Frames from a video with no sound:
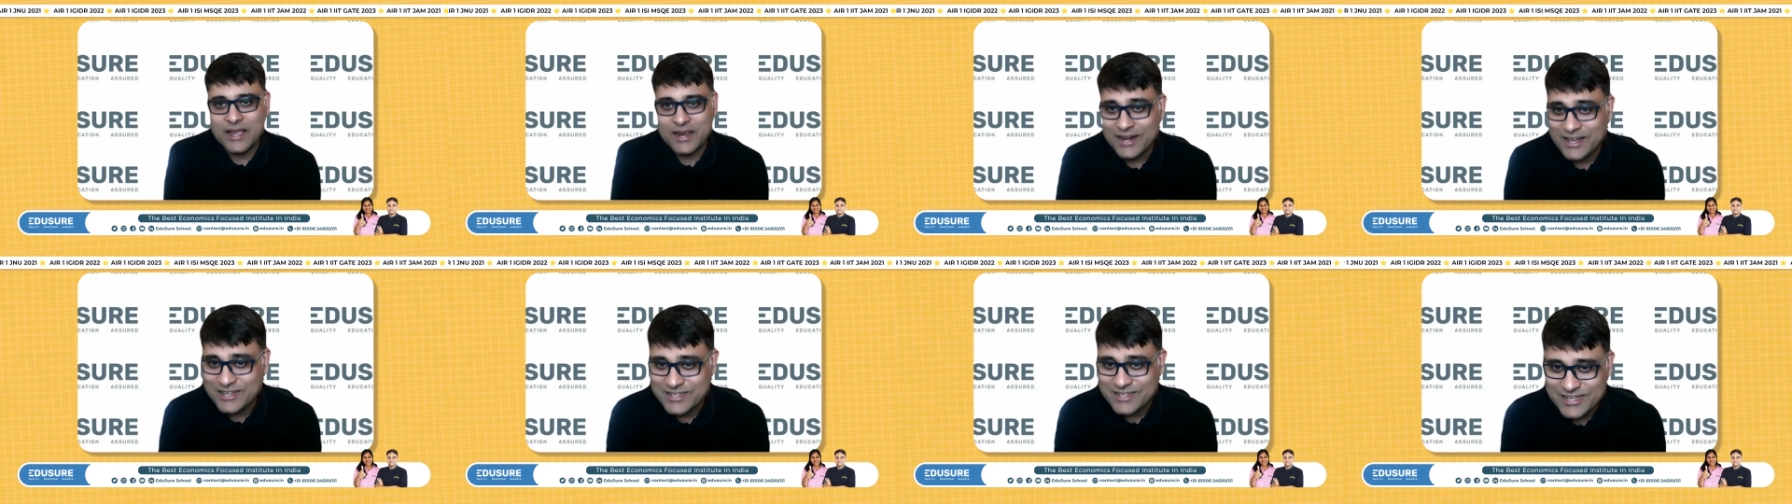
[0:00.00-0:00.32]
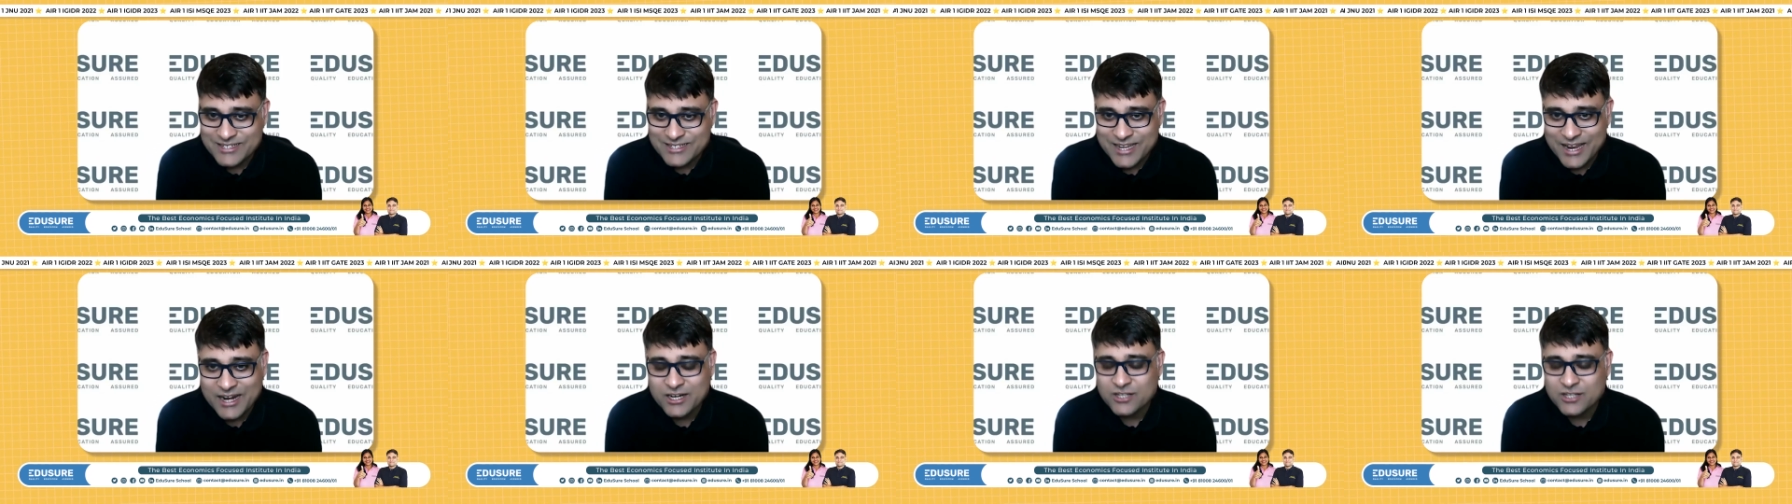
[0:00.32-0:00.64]
as i
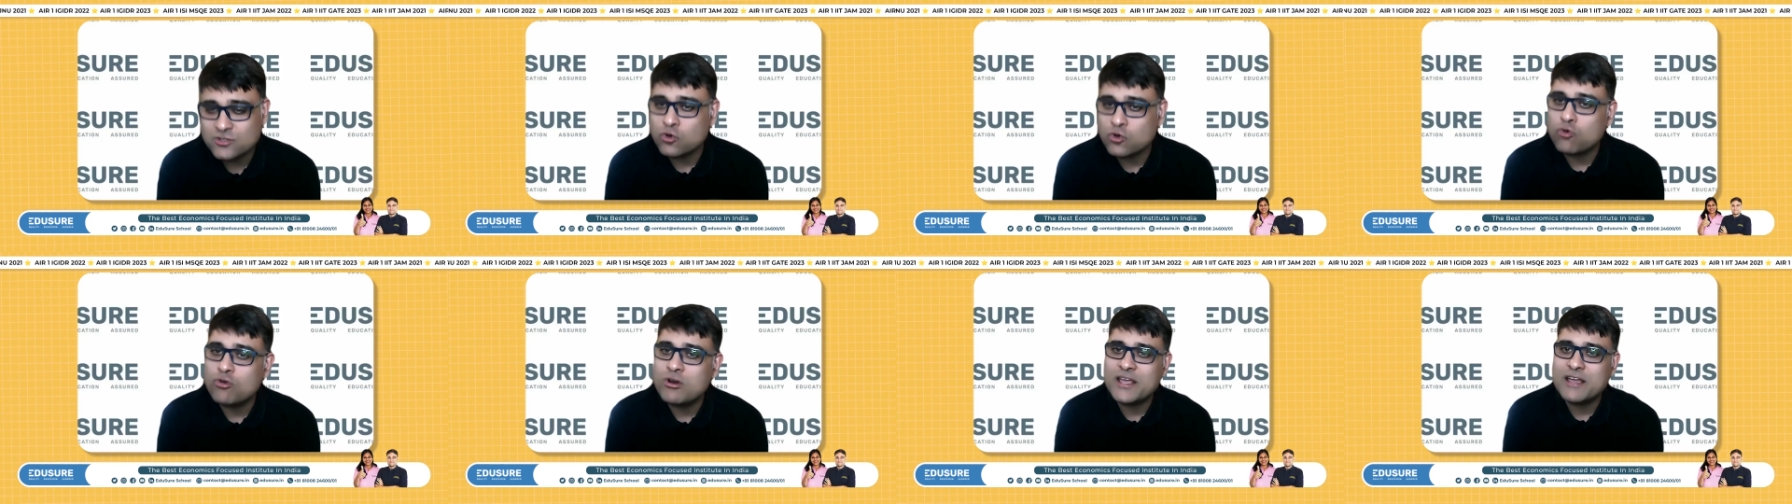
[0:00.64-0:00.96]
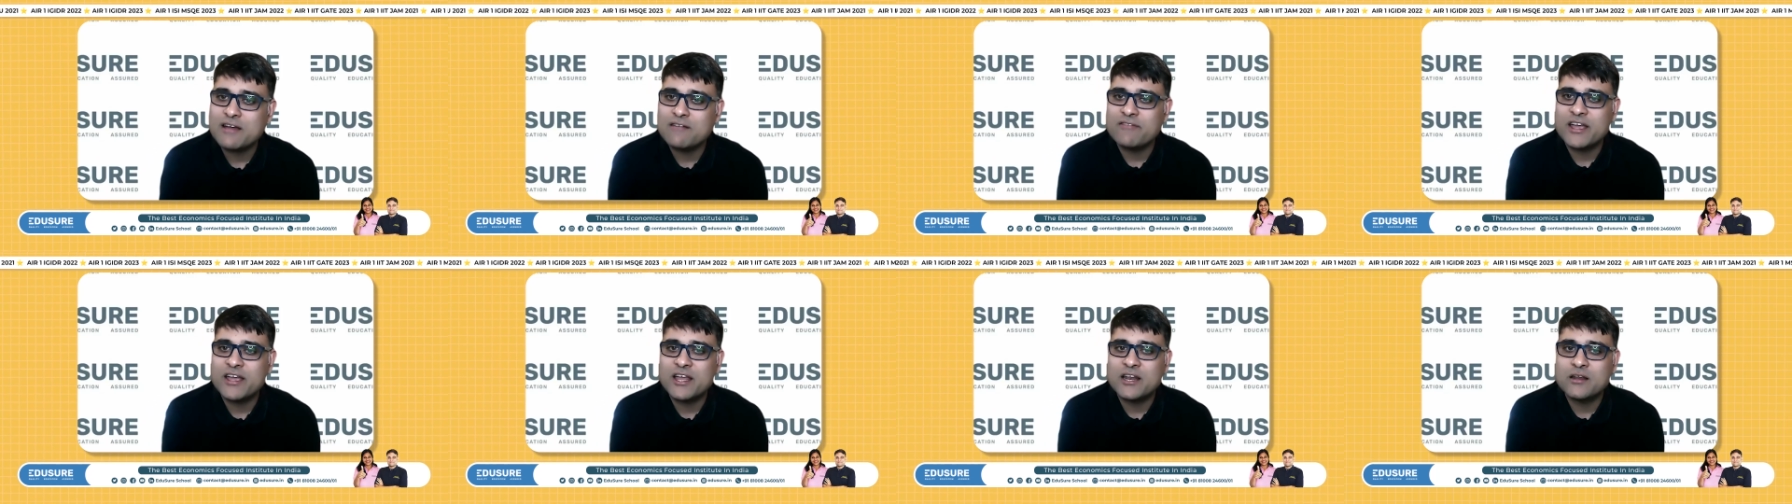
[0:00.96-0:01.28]
said is
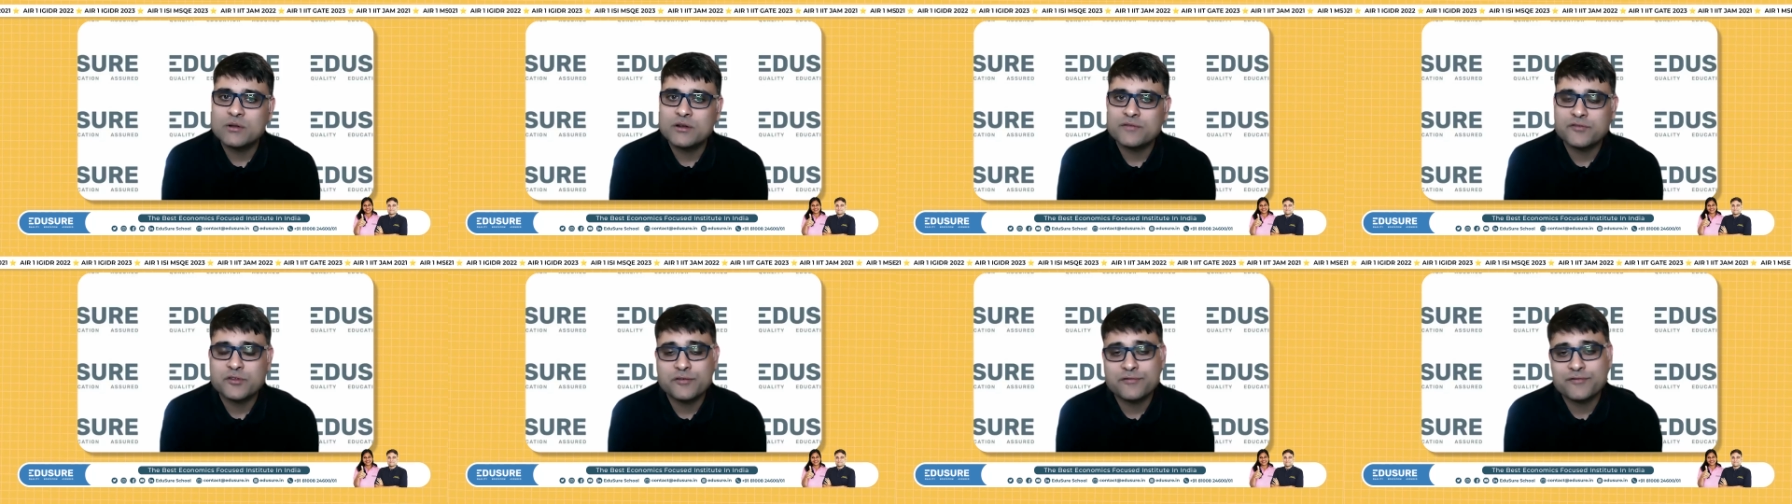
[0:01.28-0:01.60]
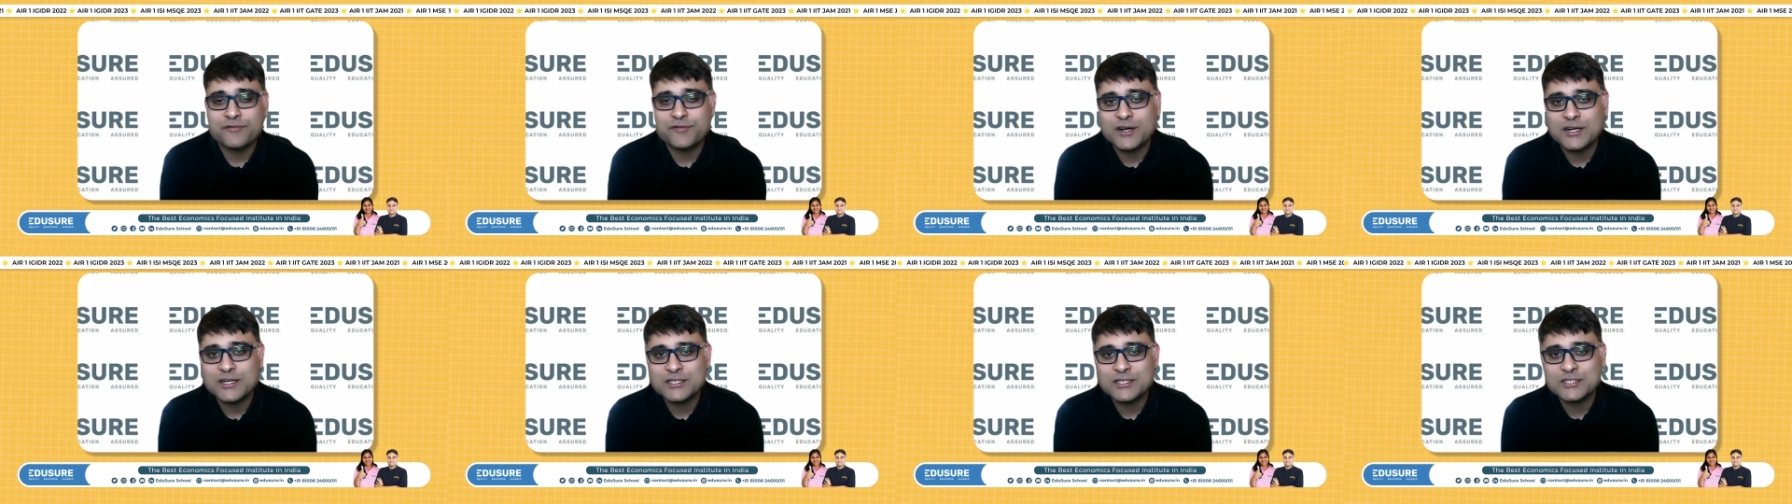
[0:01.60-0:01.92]
only available for the
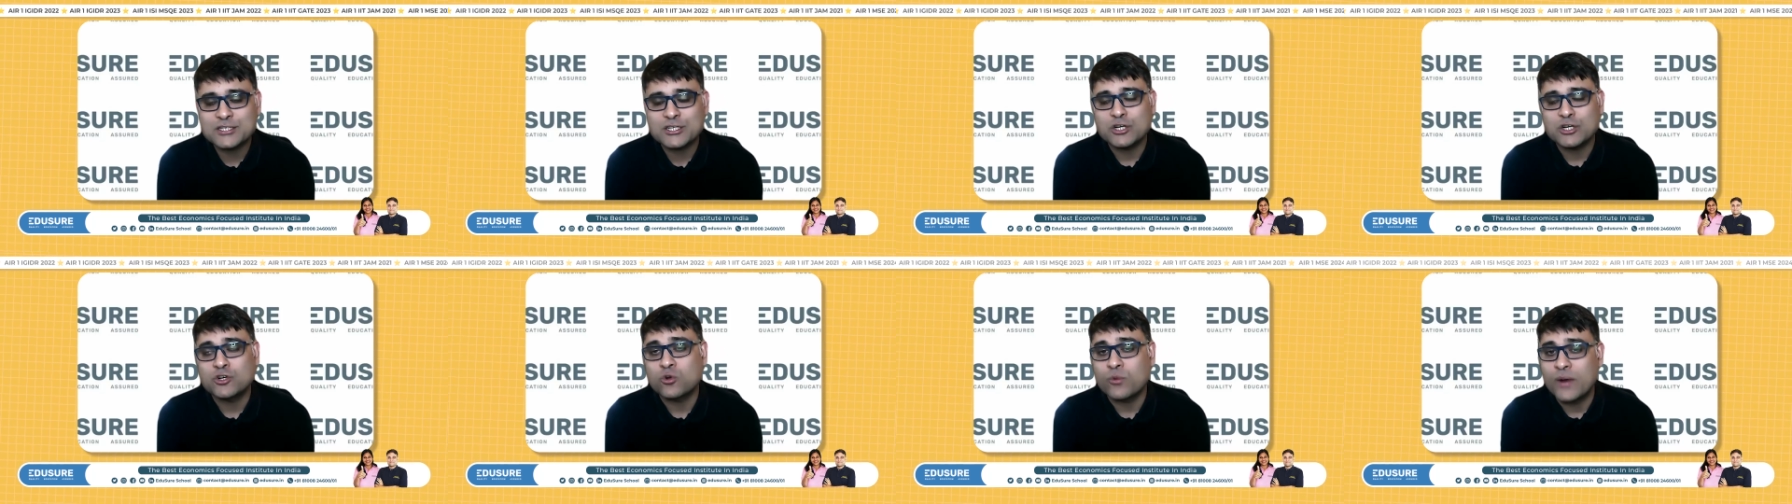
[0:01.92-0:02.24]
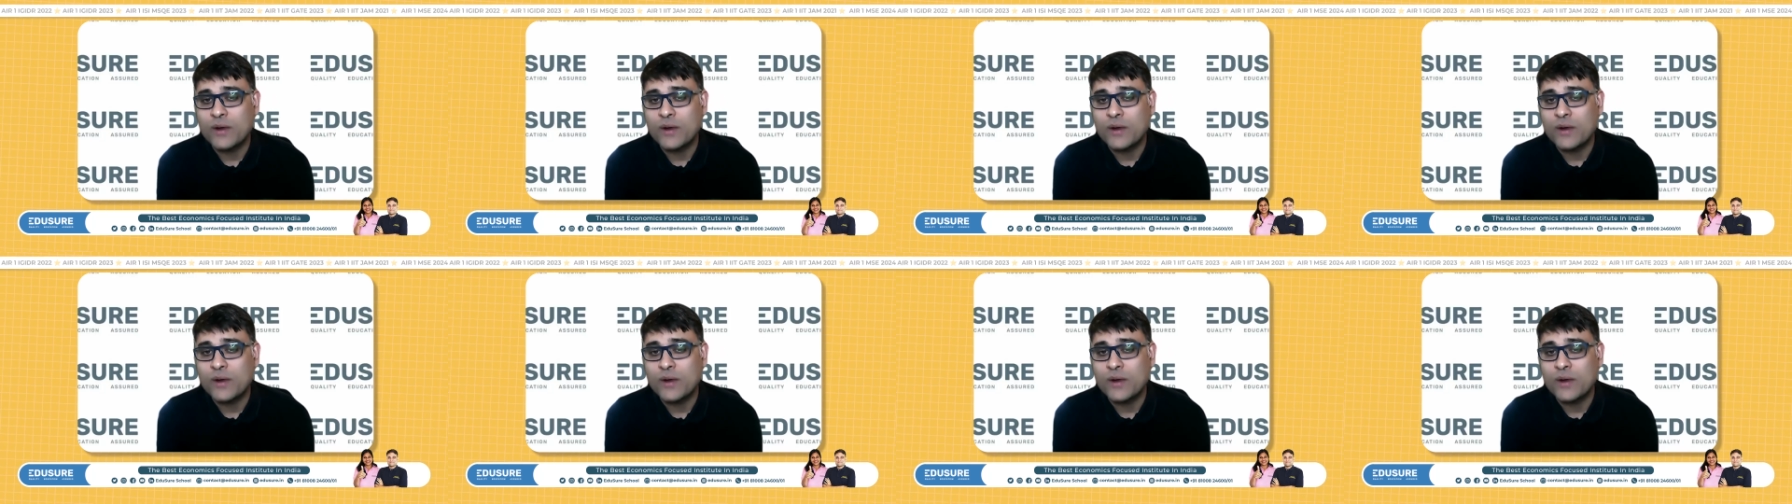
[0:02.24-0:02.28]
first